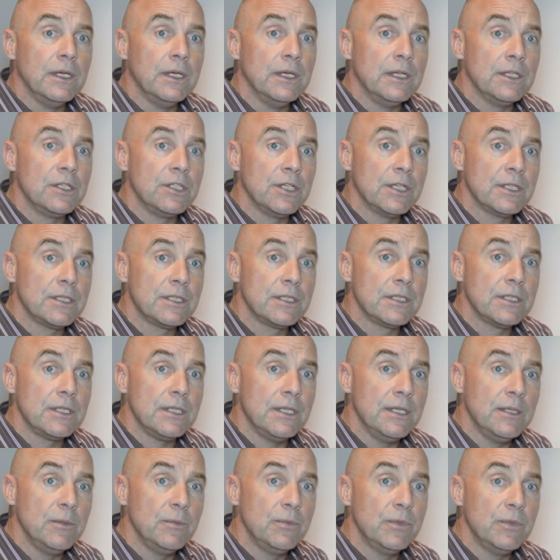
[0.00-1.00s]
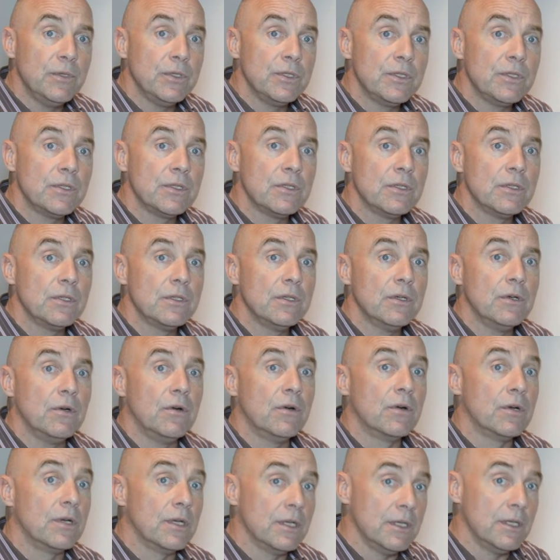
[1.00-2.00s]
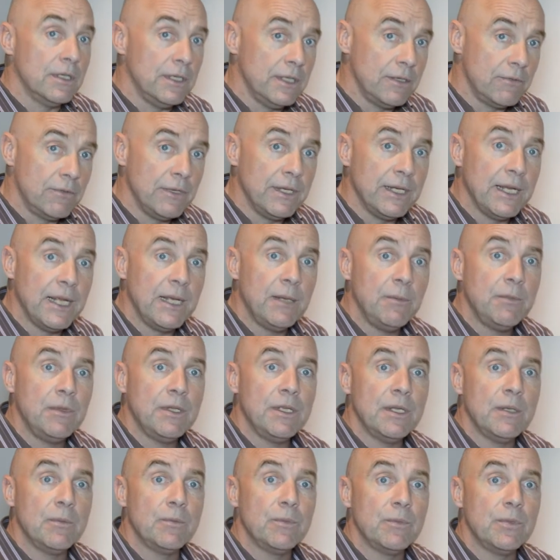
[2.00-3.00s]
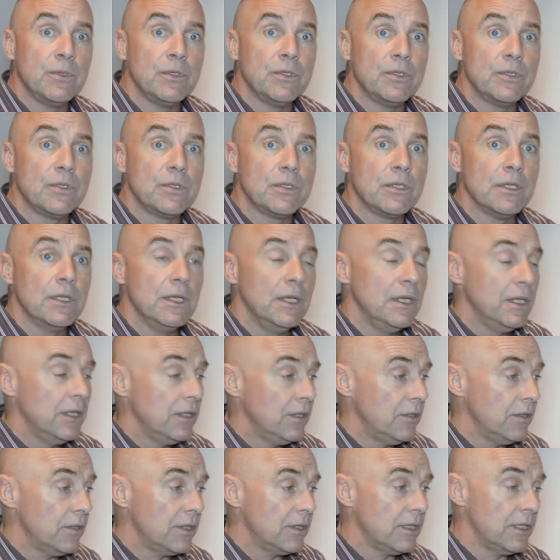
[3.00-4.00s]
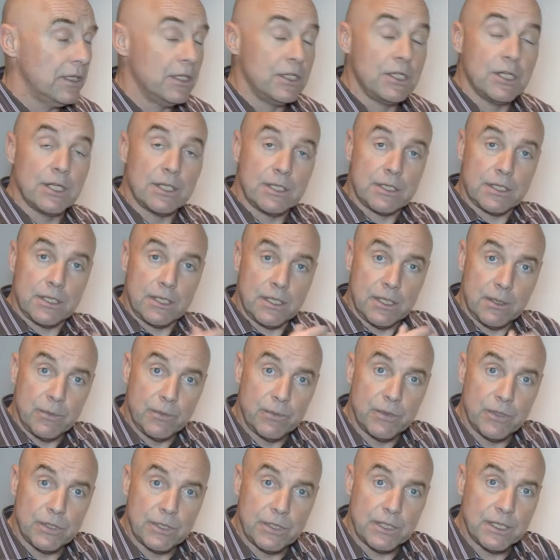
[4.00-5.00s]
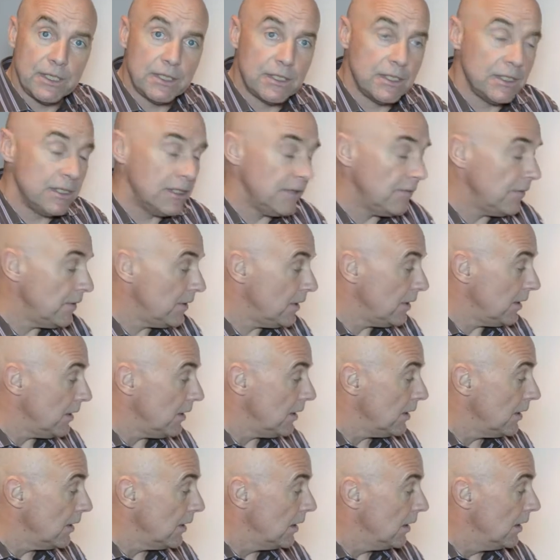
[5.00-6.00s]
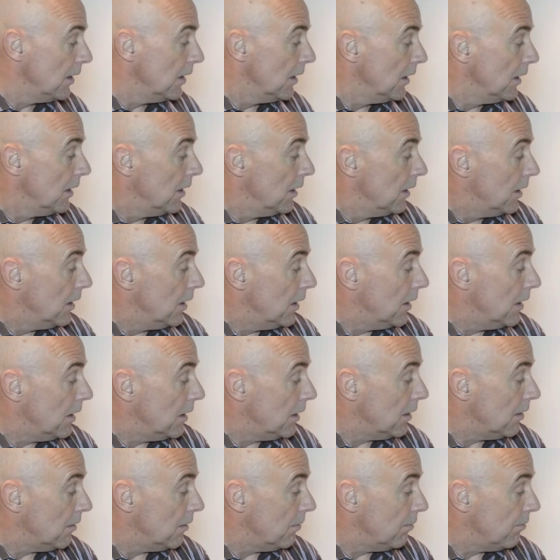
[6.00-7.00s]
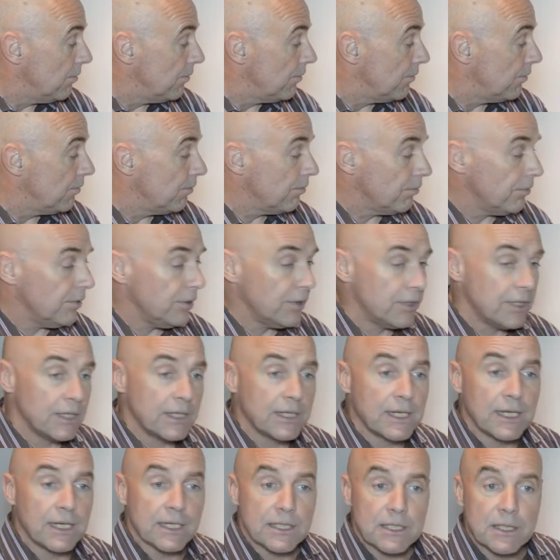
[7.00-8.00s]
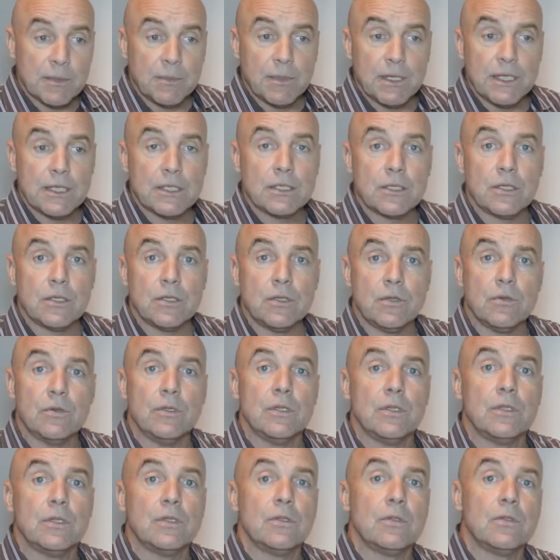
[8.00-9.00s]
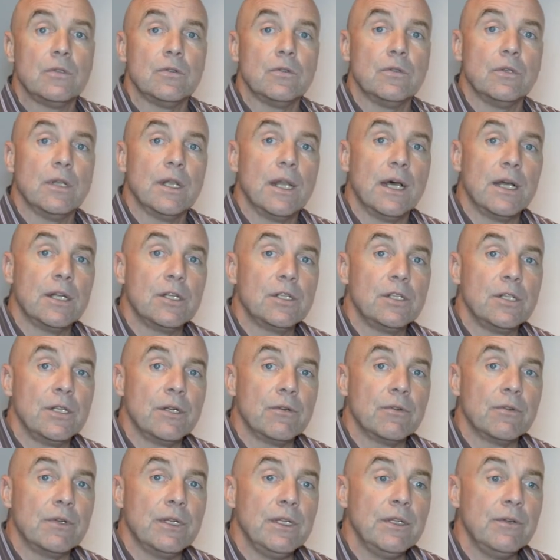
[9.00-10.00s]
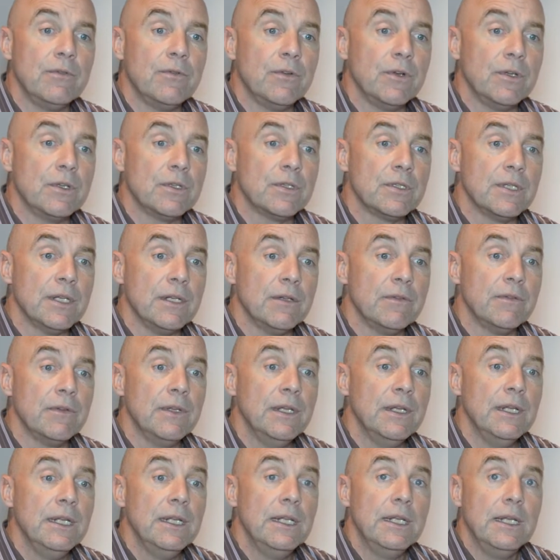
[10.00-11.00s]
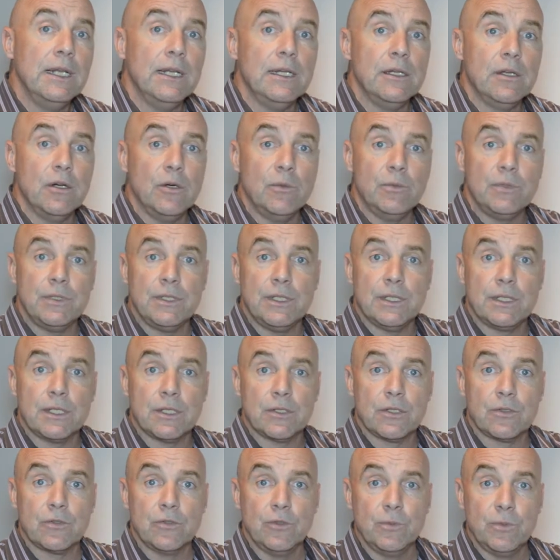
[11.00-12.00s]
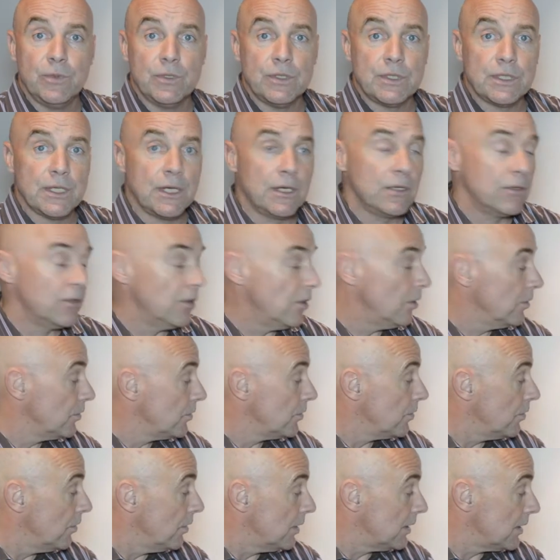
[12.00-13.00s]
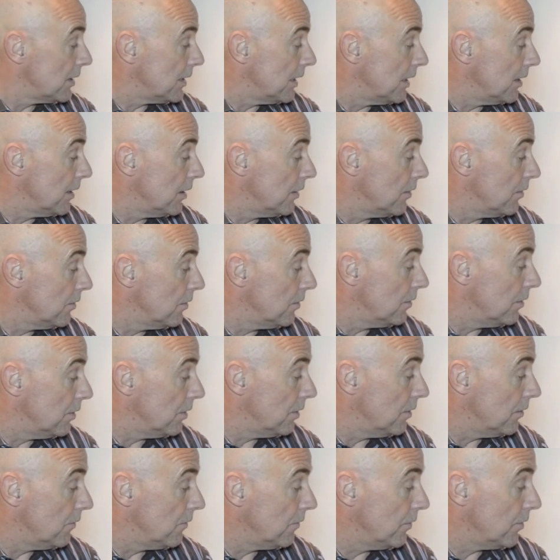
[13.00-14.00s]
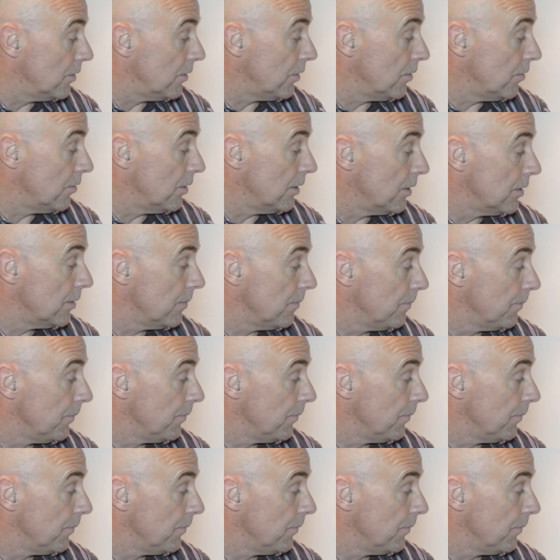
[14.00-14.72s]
adjust the inputs or rename the inputs. You can adjust the input sensitivity. You can customize the unit to a large degree for yourself, and home theater throughputs are also a standard for the unit.